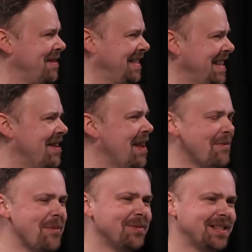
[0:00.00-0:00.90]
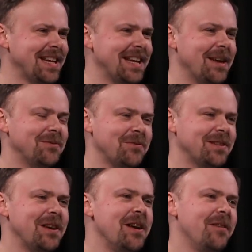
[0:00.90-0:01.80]
Must have been. I never remember seeing it. It was
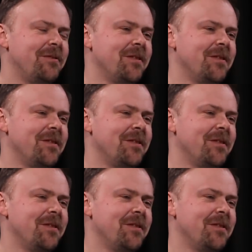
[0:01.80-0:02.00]
always yeah.